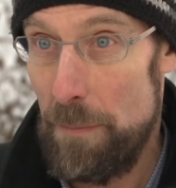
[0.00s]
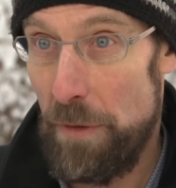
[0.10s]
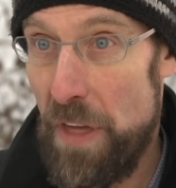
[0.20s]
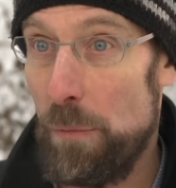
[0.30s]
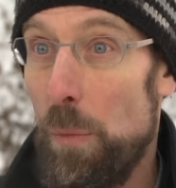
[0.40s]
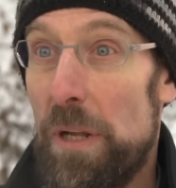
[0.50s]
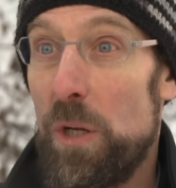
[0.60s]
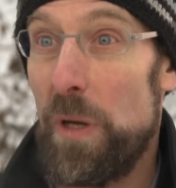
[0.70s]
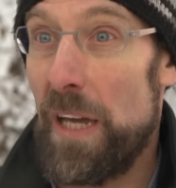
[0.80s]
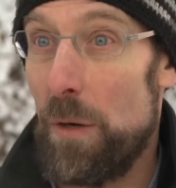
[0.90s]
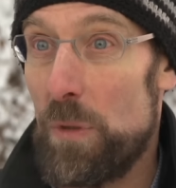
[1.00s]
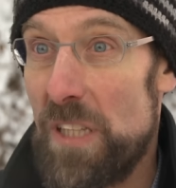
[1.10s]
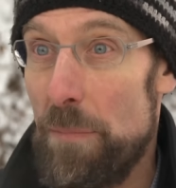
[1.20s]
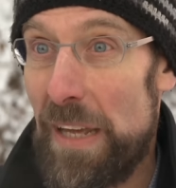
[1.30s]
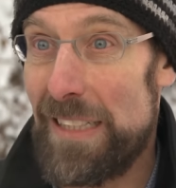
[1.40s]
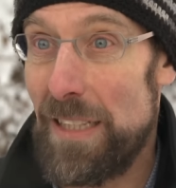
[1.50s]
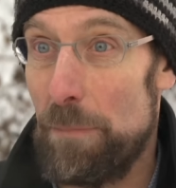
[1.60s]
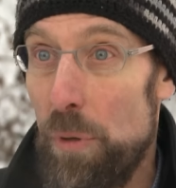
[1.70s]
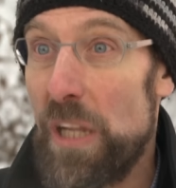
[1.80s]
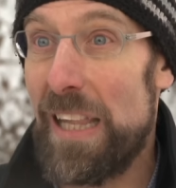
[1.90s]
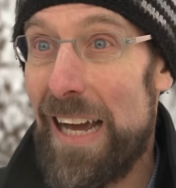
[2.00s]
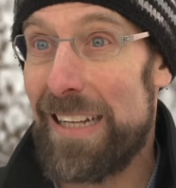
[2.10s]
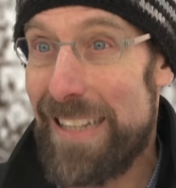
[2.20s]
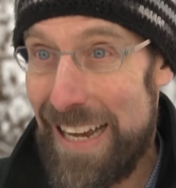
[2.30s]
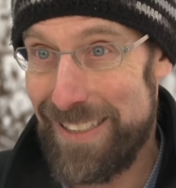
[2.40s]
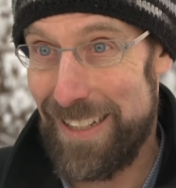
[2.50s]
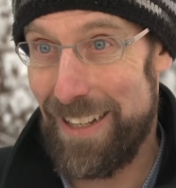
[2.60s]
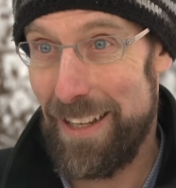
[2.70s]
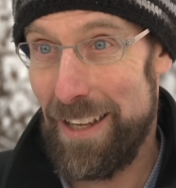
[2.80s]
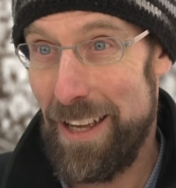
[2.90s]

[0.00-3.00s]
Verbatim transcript: But then we'll be doing it with something that's completely untested.